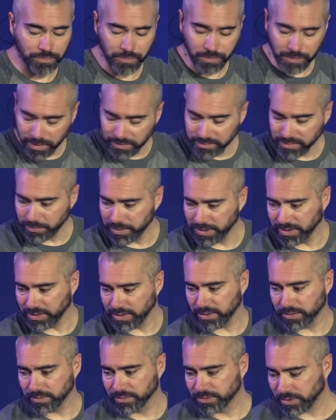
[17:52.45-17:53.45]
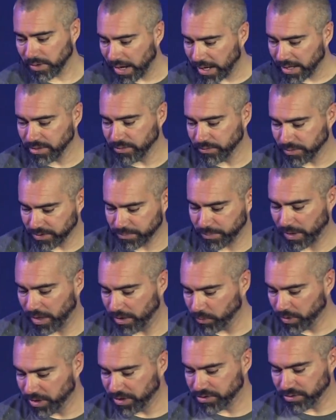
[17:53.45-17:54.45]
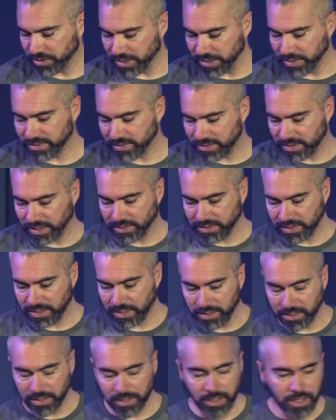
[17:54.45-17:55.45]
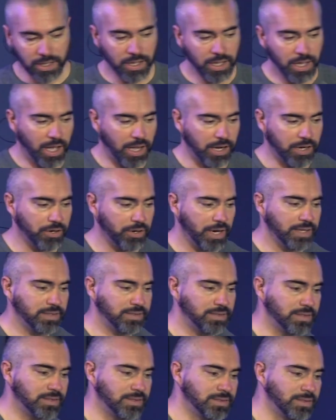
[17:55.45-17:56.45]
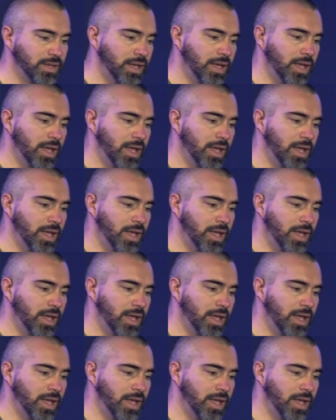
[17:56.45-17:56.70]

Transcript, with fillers: That's a big deal. So, how do you respond? What is your instinct in a crisis?